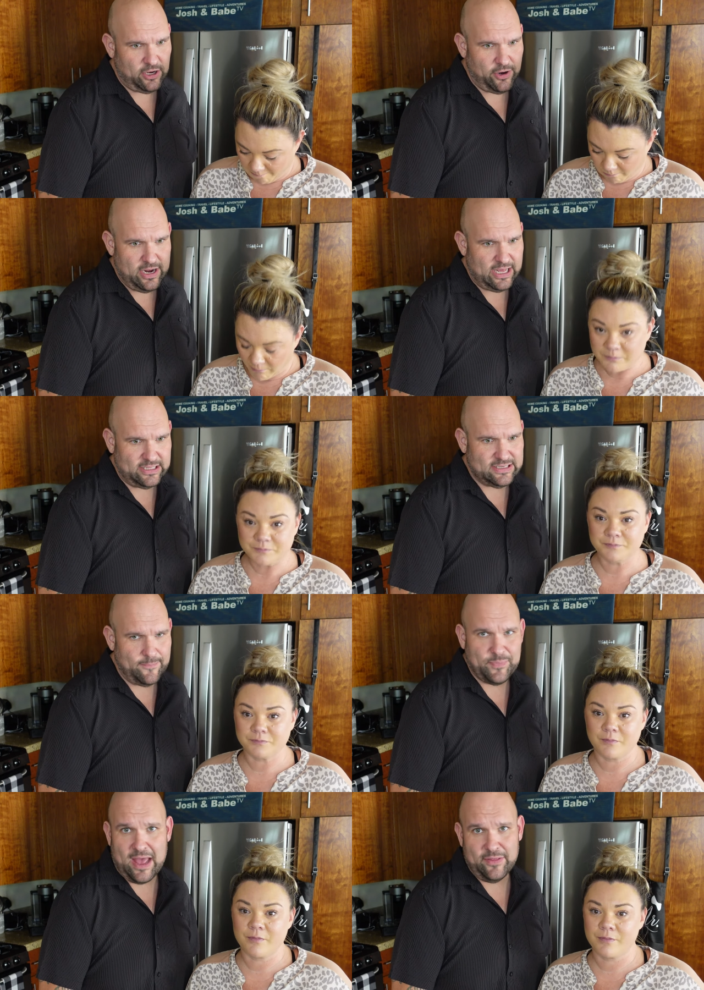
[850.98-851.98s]
Speaker 1: ingredients,
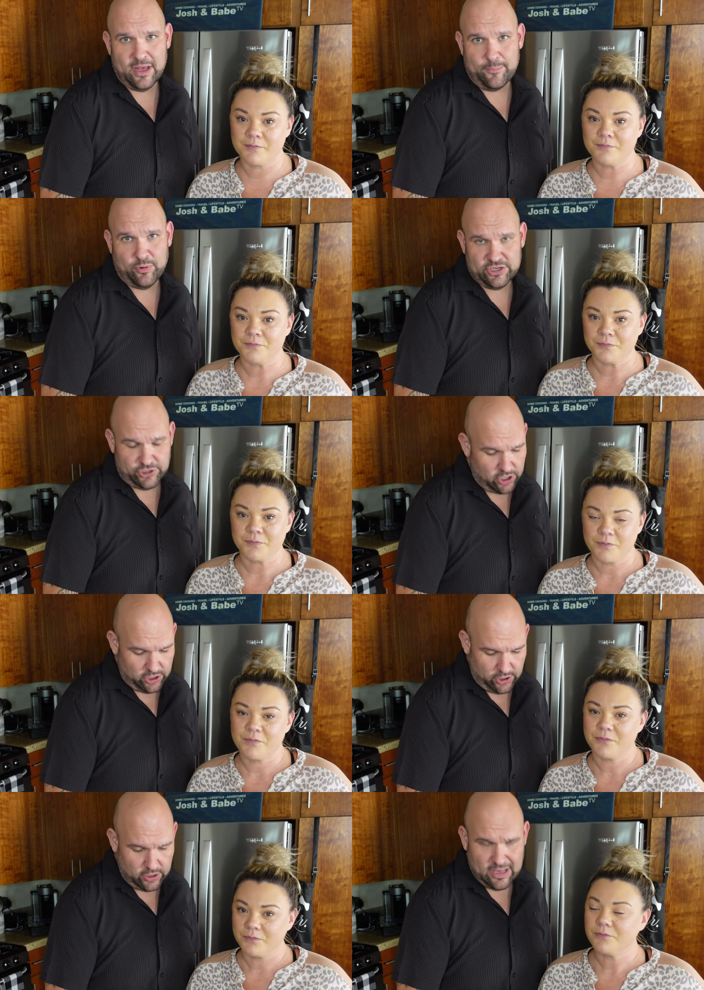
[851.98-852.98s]
and the pressure
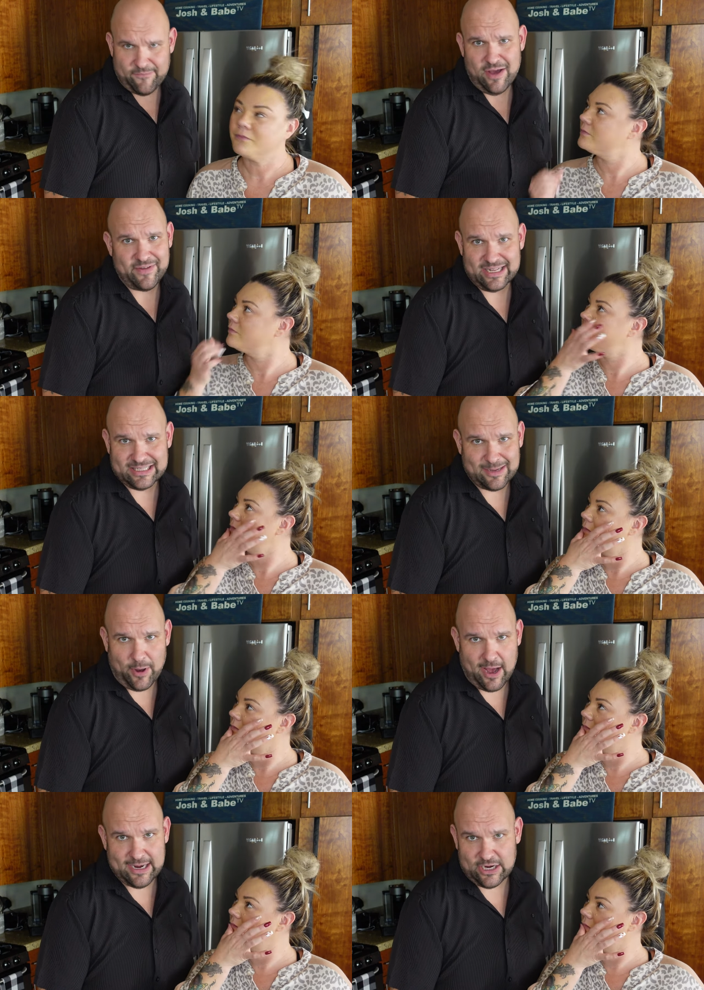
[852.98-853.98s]
cooker, if you have an
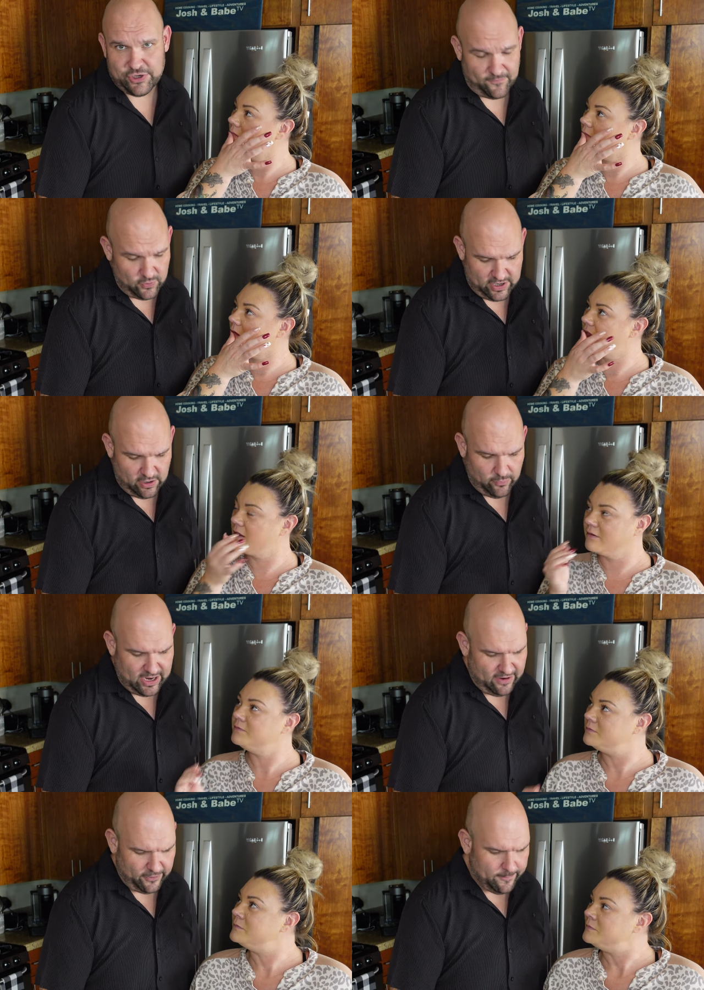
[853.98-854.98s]
Instapot, Ninja Foodi, or
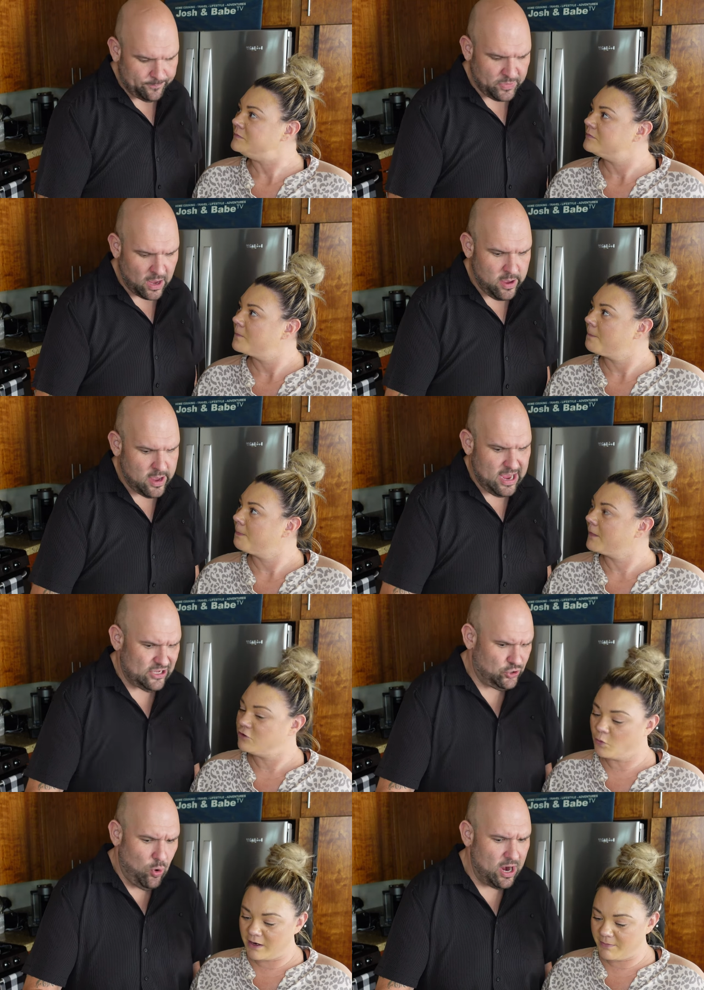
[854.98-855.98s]
whatever, in
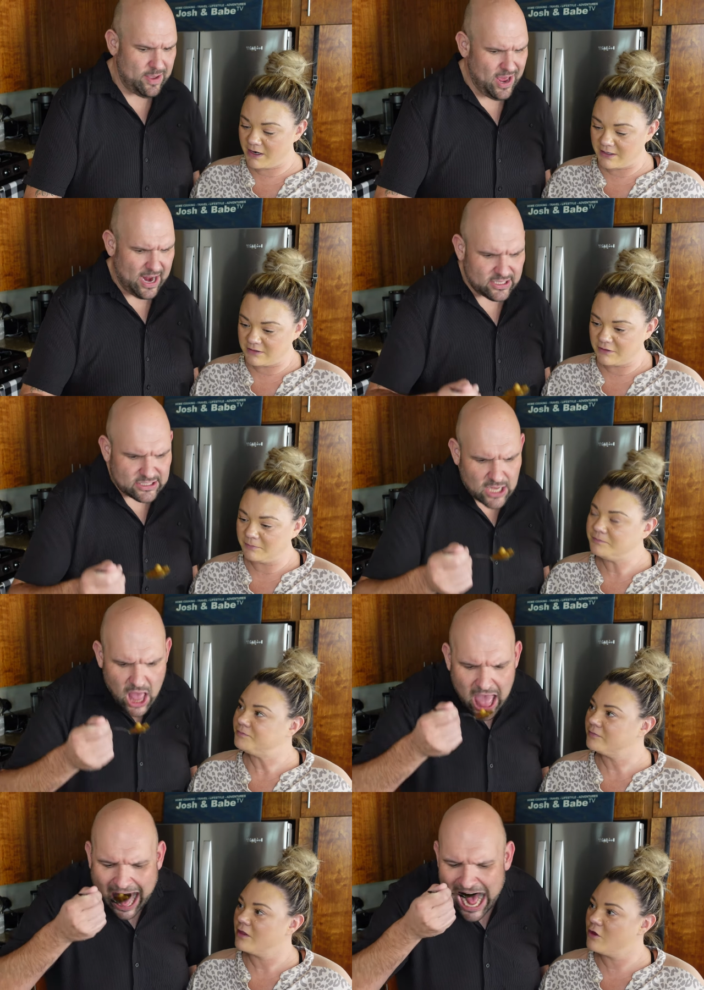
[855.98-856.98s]
20, 20 minutes, minutes,
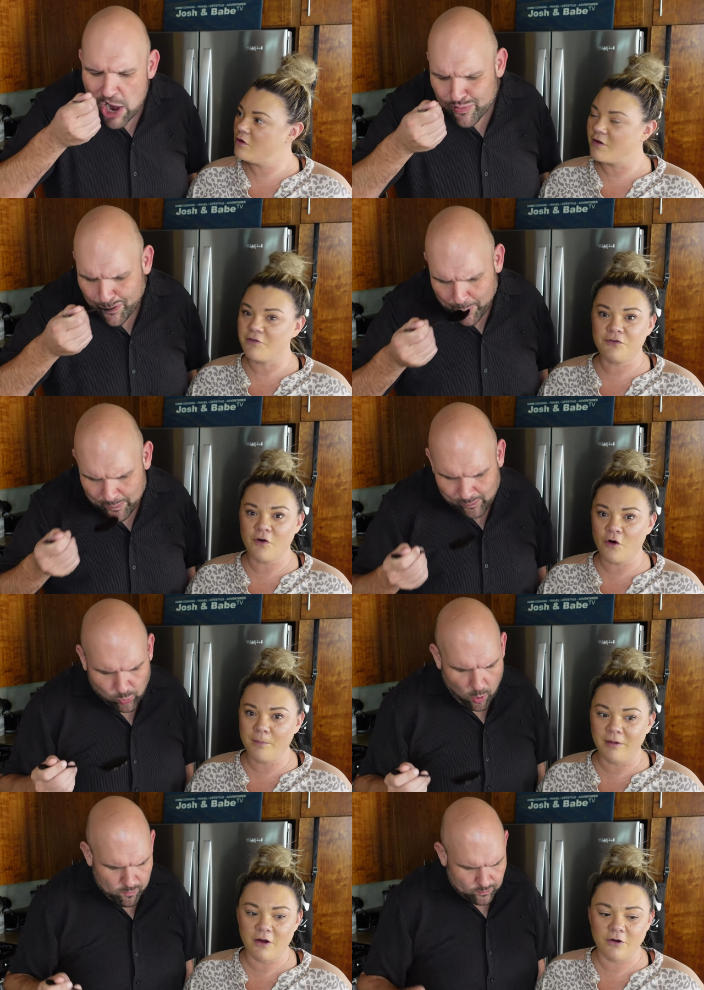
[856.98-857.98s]
Speaker 2: you have a full
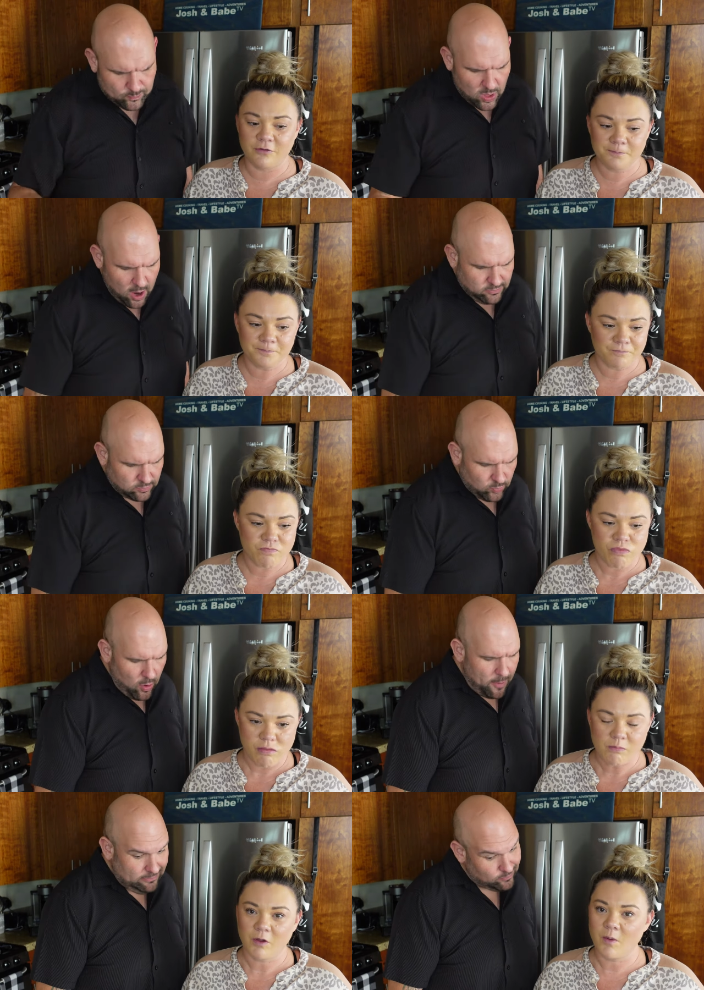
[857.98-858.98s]
blown,
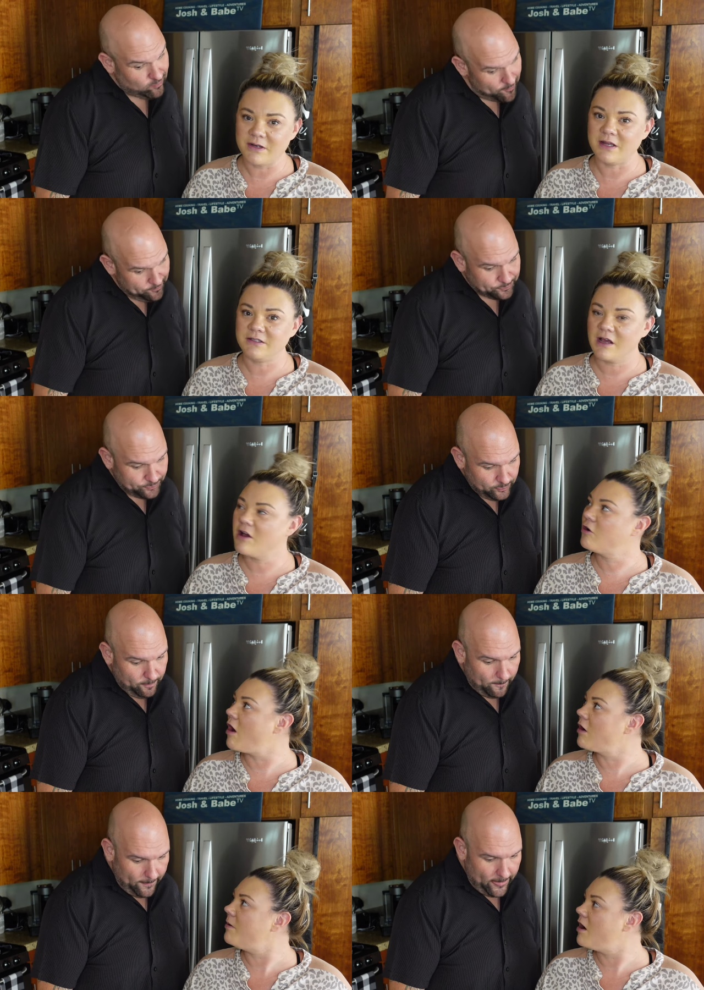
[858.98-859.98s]
what tastes like a
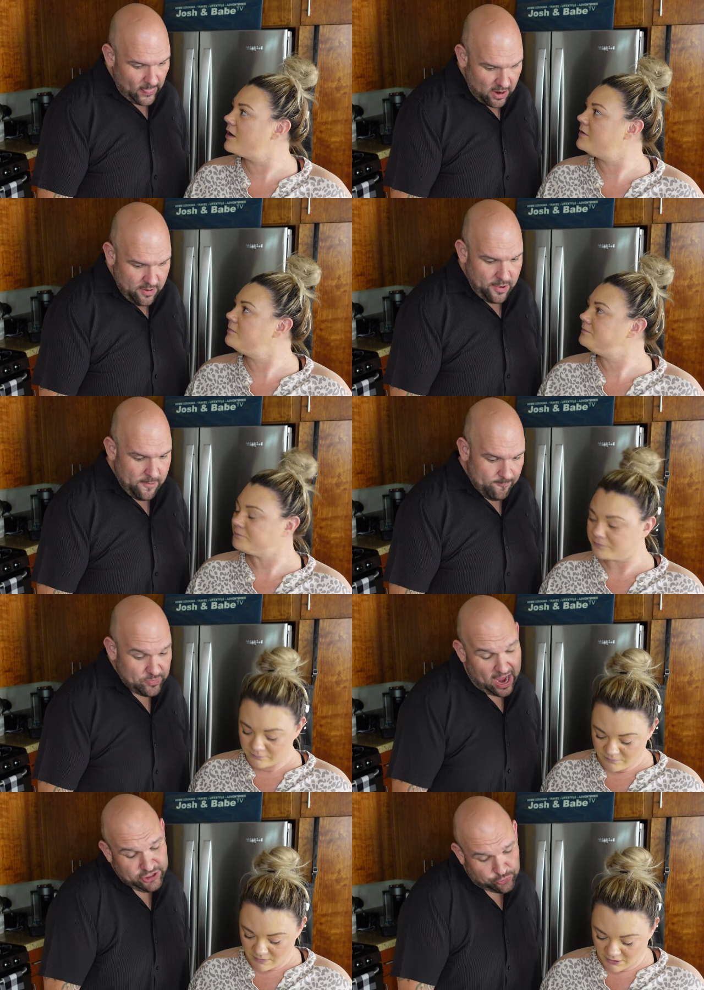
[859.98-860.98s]
crock potted.
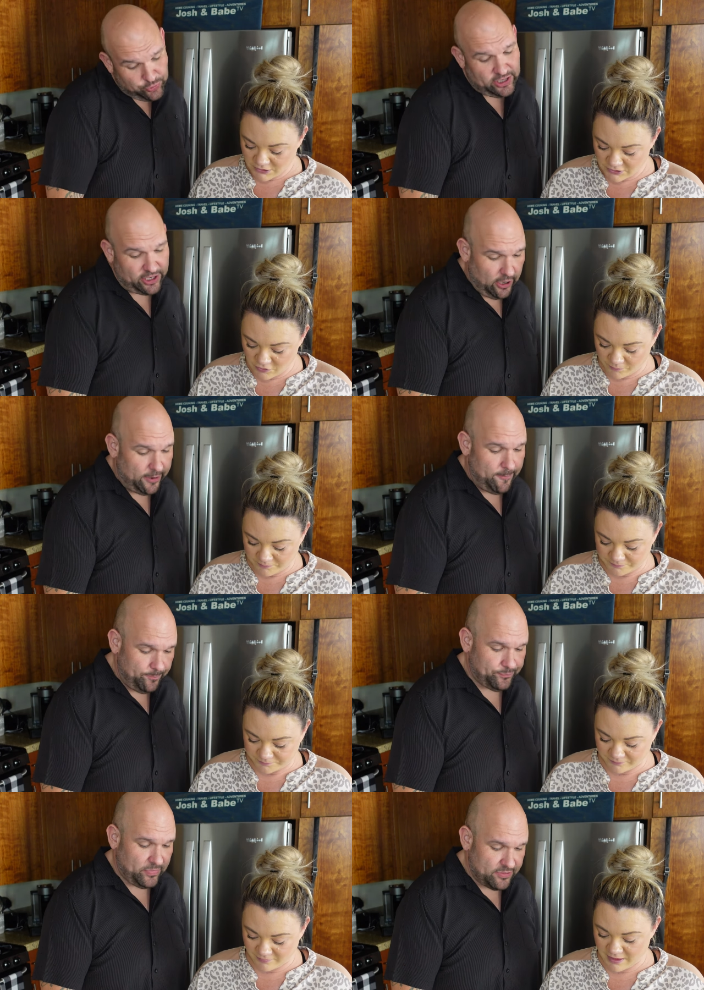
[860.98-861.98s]
Speaker 1: That's really stew. good.
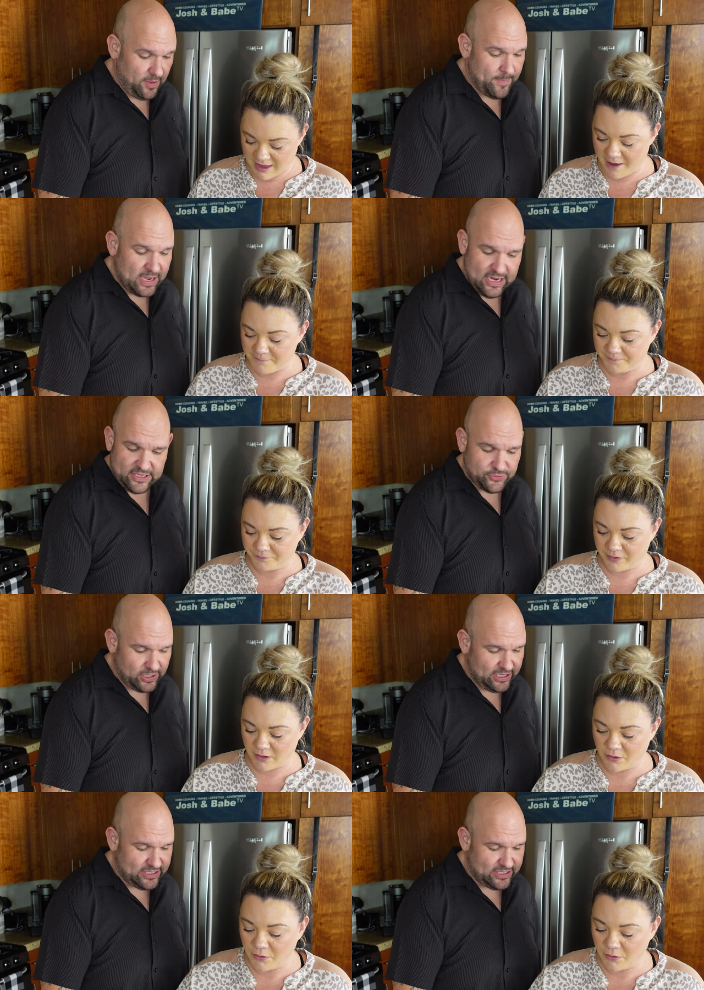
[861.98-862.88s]
The yeah. meat is really